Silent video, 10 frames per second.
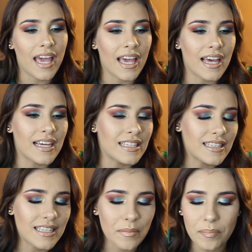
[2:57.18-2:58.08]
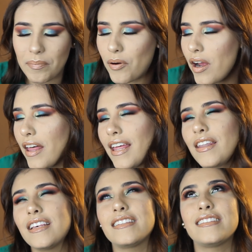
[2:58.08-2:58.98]
and
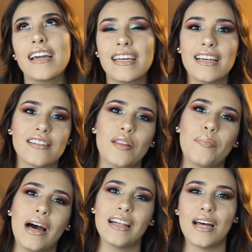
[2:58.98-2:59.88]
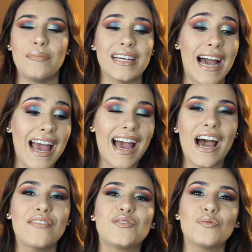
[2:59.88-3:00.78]
the second I saw the palette, I'm like, I
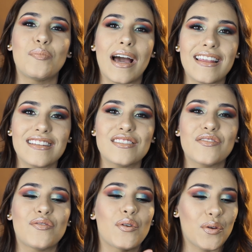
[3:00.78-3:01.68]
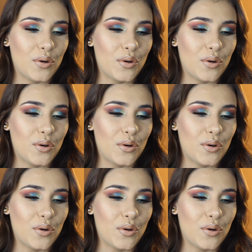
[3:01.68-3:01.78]
have to buy this for the